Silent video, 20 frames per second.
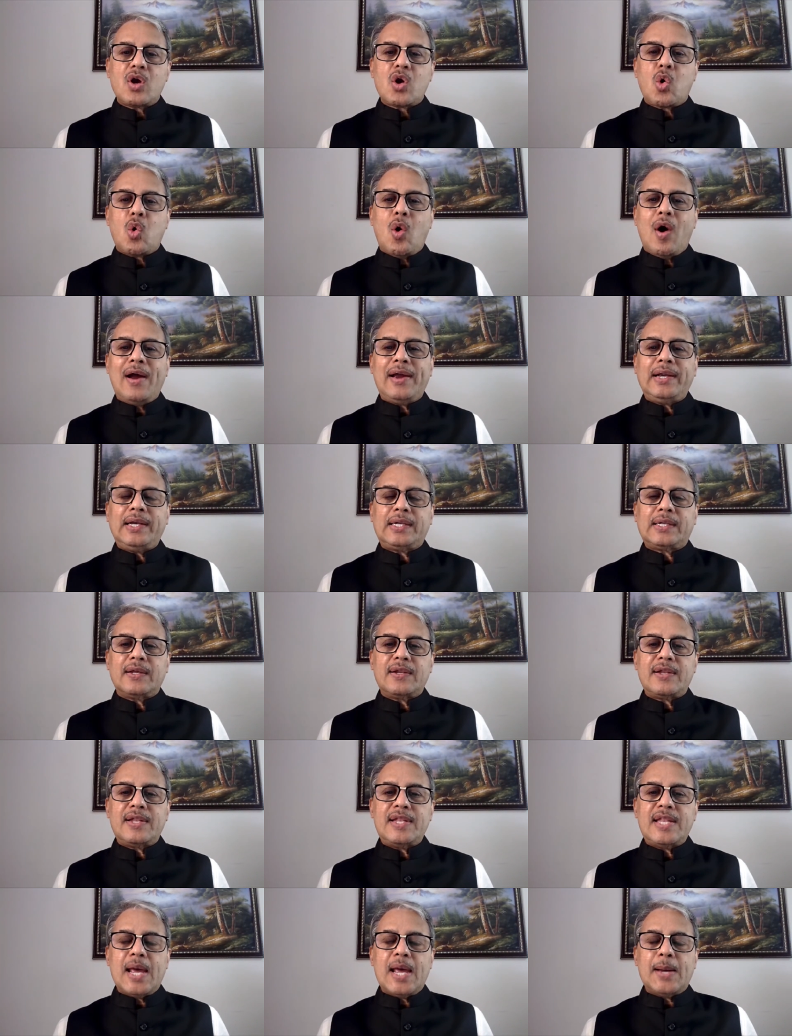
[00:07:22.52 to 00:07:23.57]
Quite
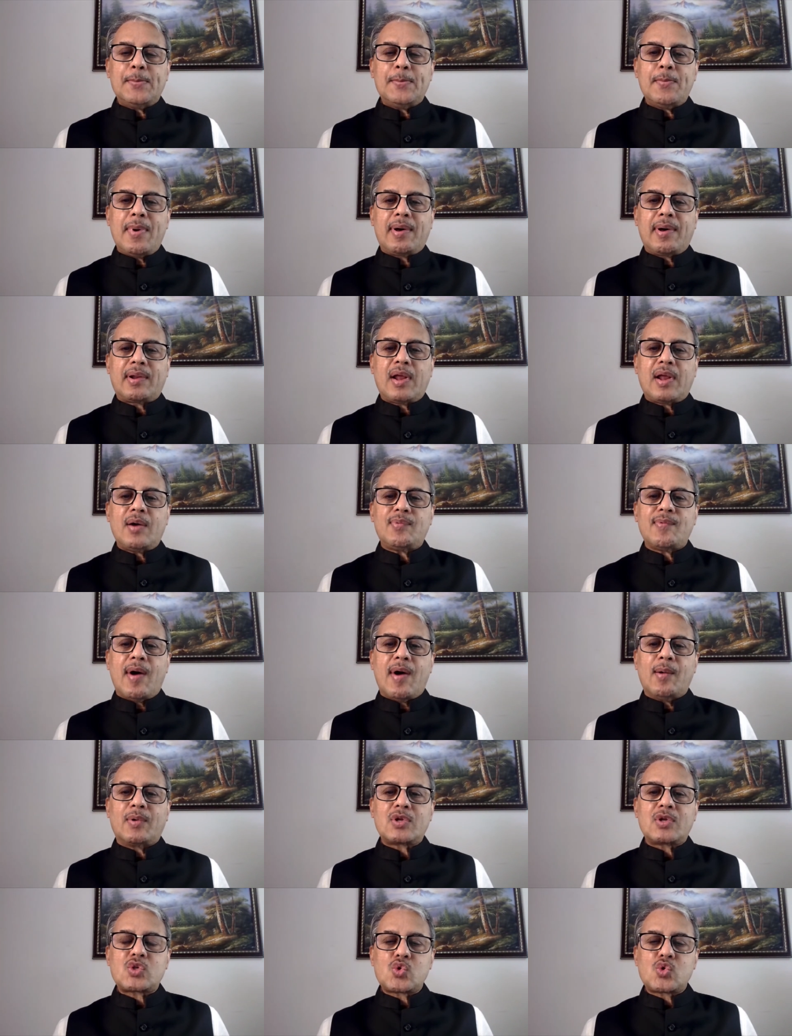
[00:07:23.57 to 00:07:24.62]
number of
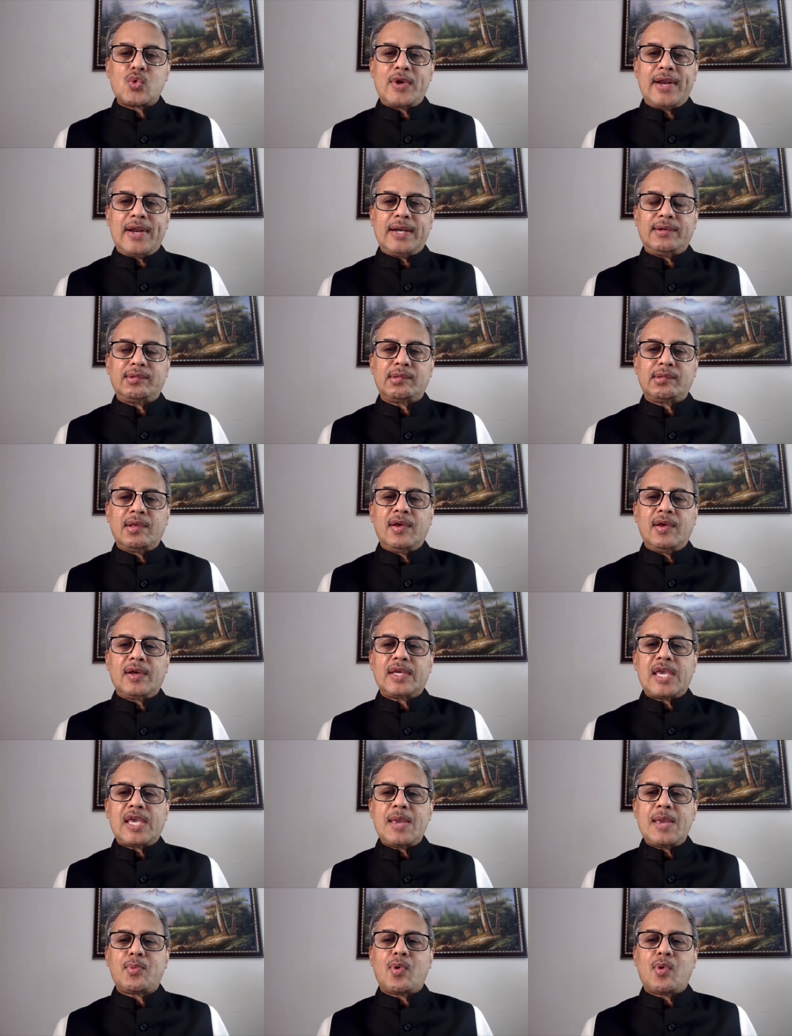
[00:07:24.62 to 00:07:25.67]
our students
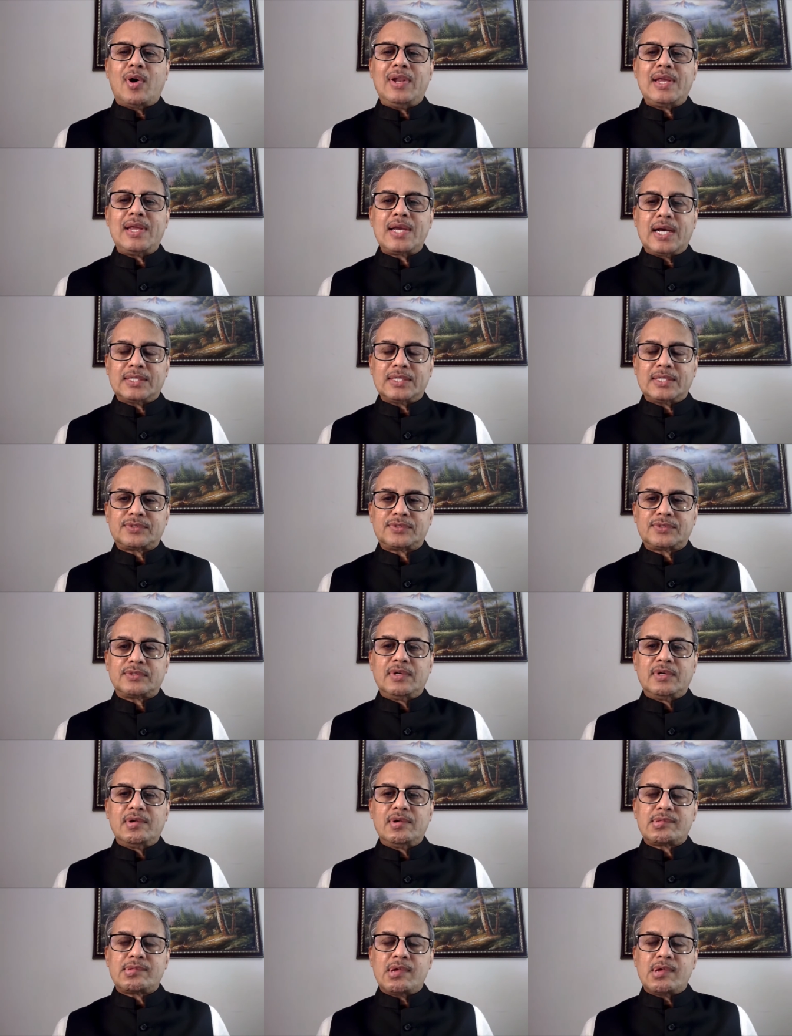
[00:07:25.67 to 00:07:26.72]
keep calling us,
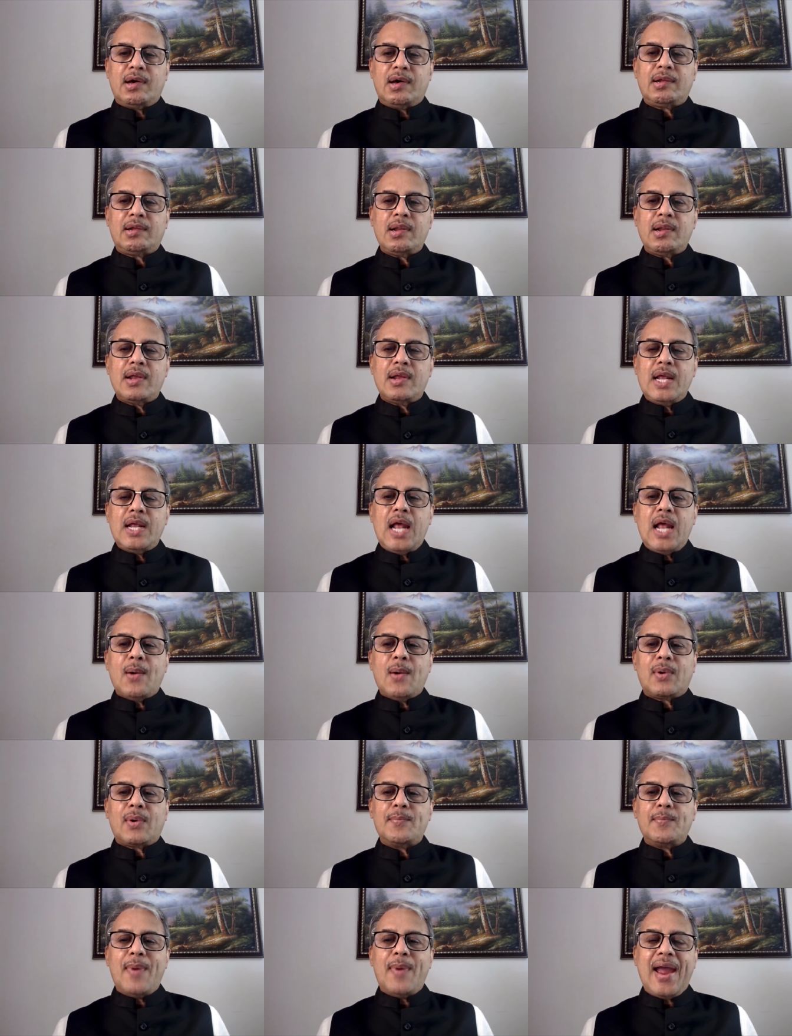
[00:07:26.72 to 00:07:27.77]
Sir,
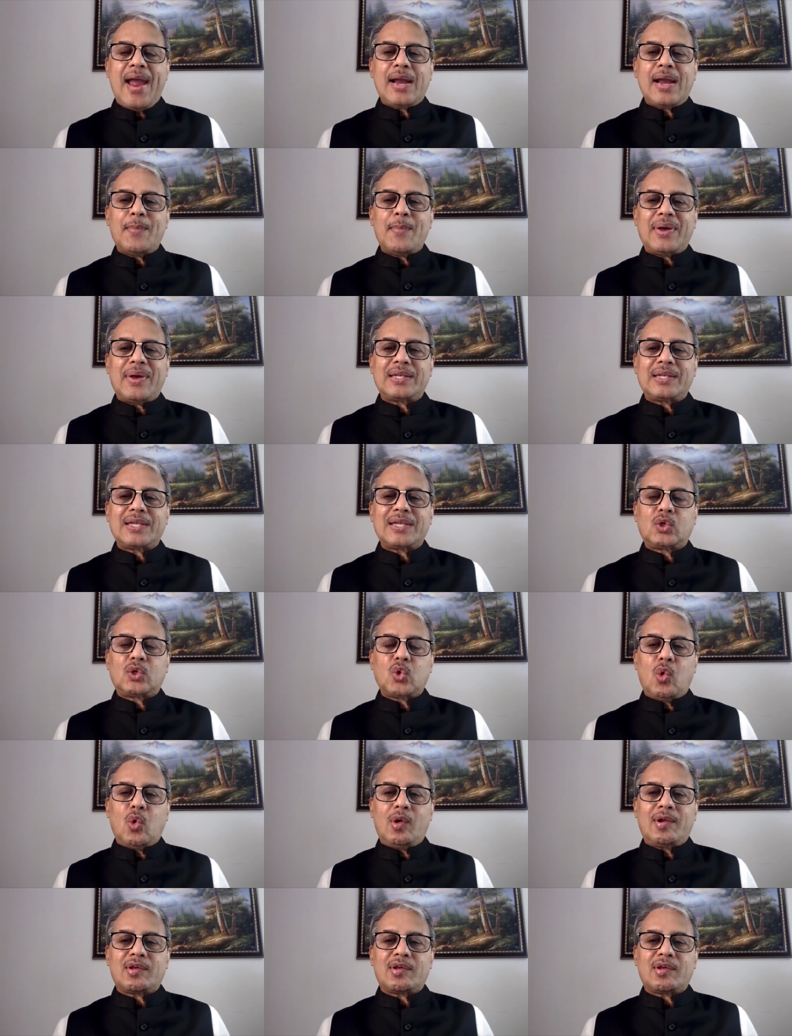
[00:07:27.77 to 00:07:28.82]
our bank manager
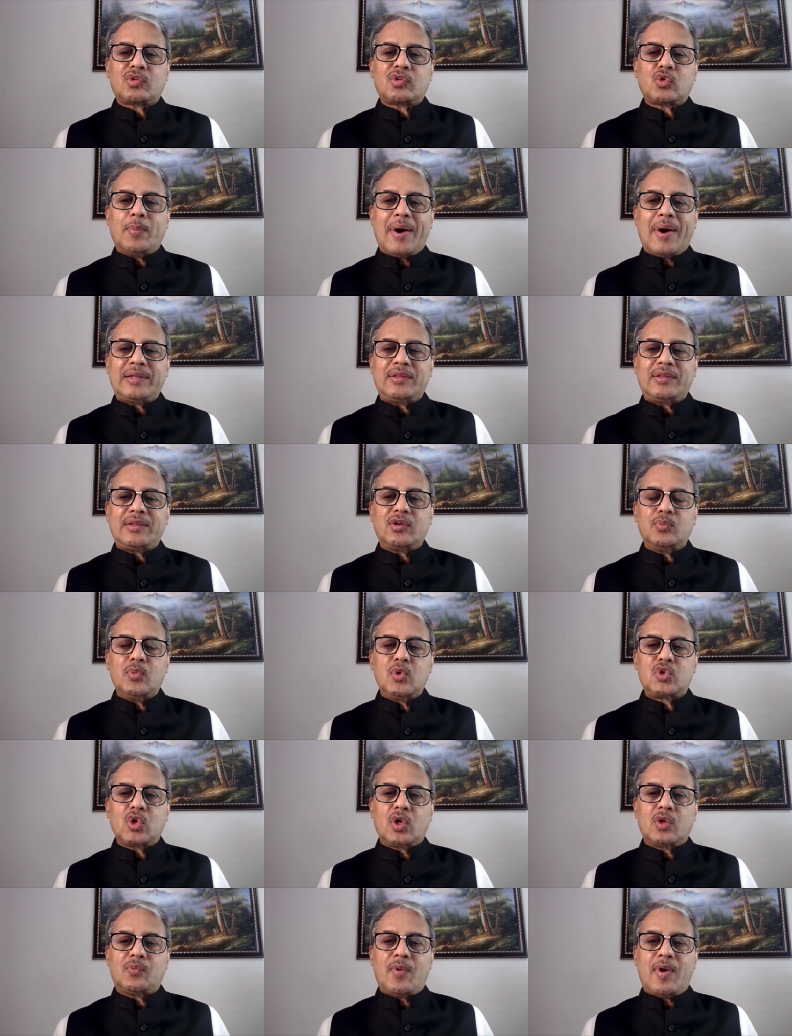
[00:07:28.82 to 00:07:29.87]
told us to buy this
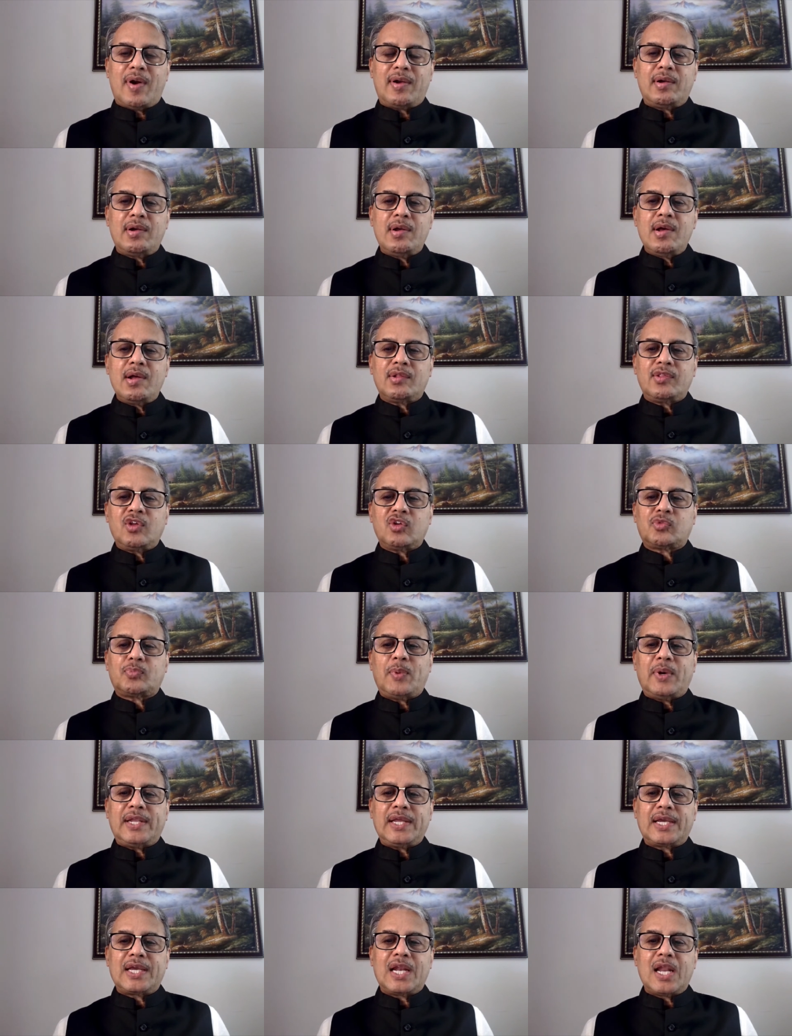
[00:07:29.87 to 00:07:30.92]
mutual fund, this
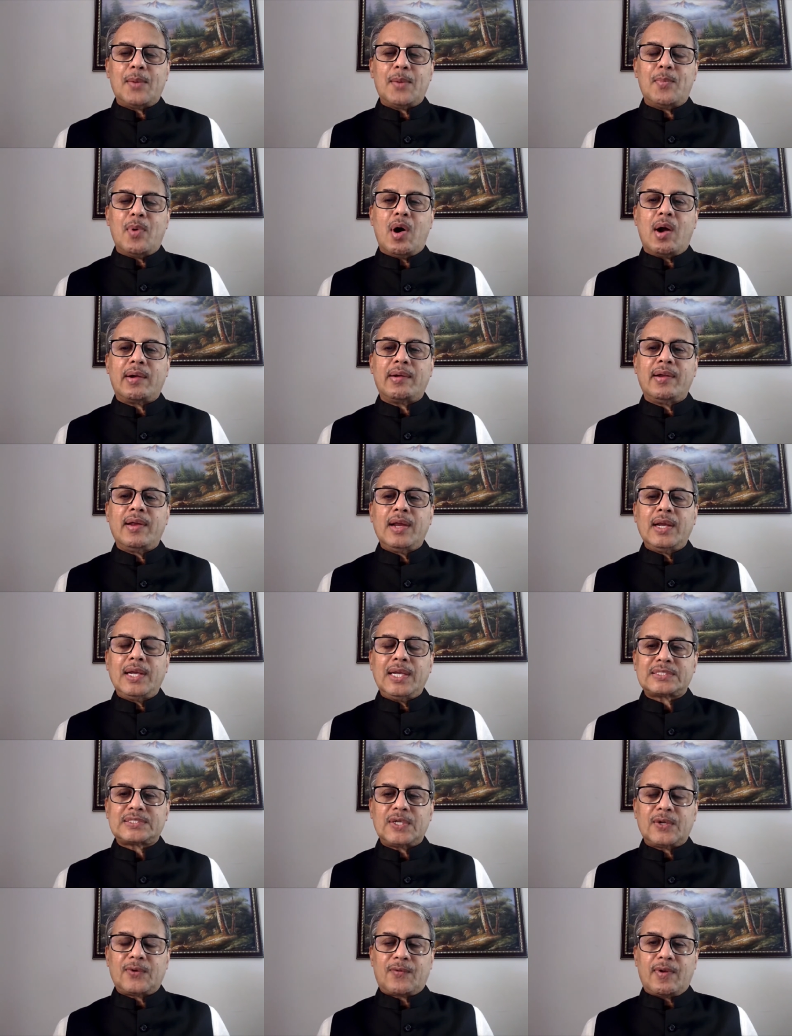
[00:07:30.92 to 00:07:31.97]
particular bond,
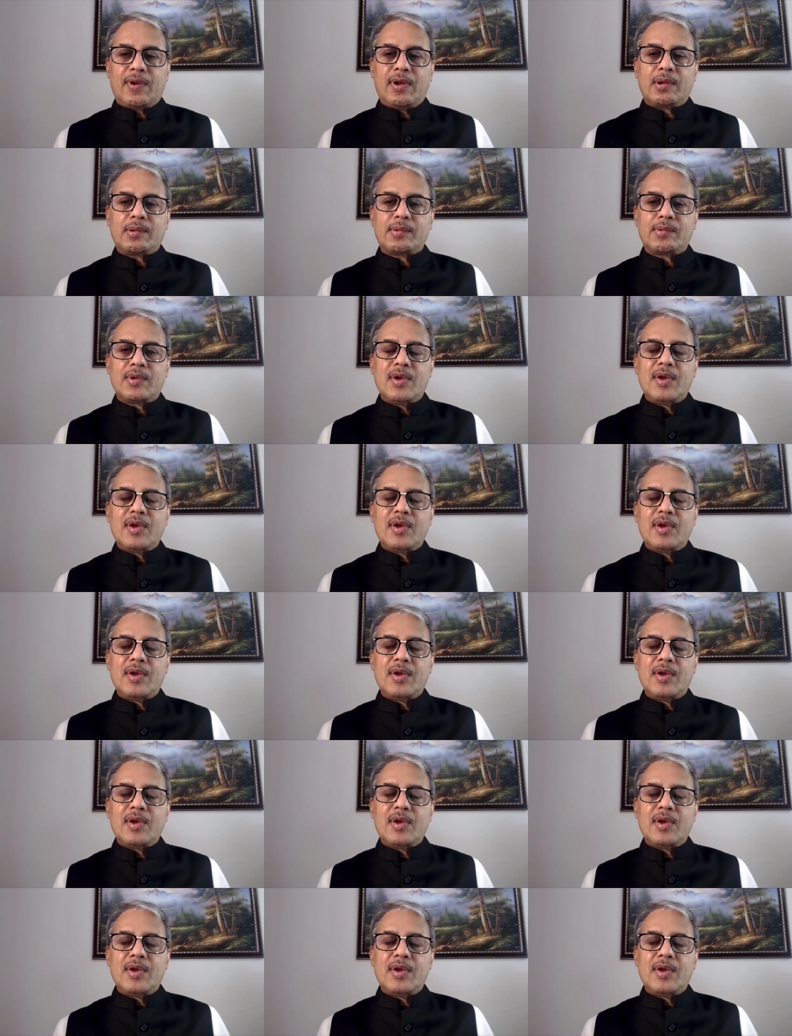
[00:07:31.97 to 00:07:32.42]
etc.